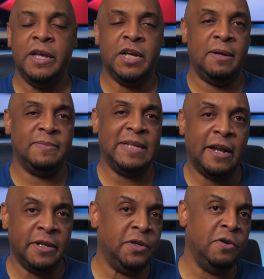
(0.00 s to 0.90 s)
comes
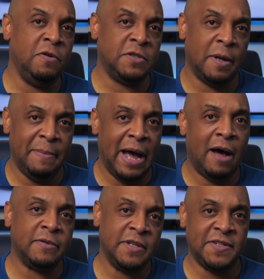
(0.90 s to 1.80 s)
out in the news
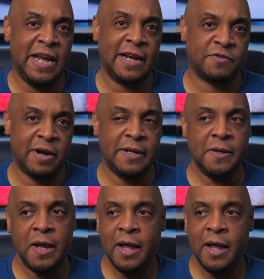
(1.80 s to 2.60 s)
about this tax credit,